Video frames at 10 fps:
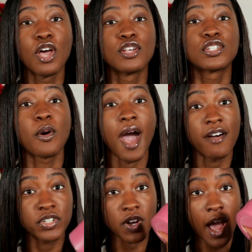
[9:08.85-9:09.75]
So
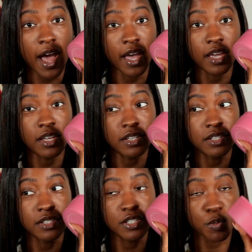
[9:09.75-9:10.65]
after I
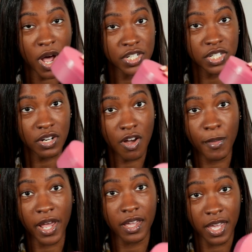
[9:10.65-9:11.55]
swatched it on
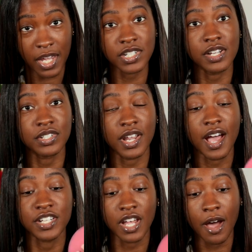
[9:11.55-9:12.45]
my hand yesterday,
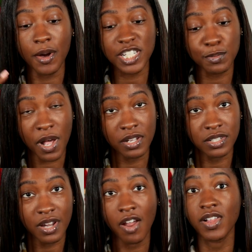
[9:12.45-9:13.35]
I saw how it smelled,
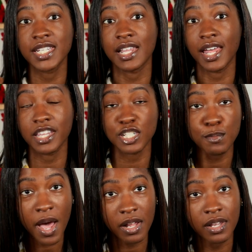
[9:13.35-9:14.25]
I realized I like the
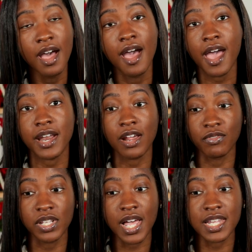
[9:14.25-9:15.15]
smell, and I
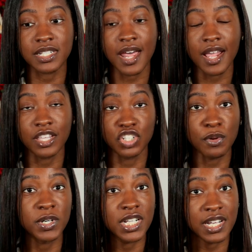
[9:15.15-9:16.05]
realized that the
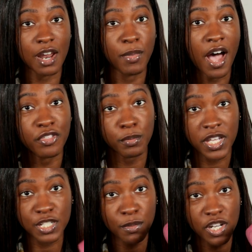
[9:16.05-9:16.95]
shimmer does not bother me
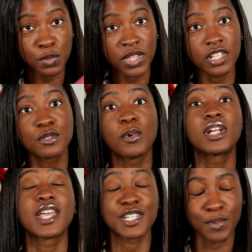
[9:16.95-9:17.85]
as much with this
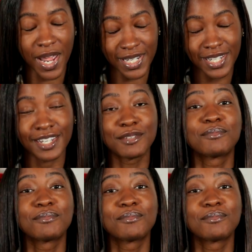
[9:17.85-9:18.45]
one. Guess what I did?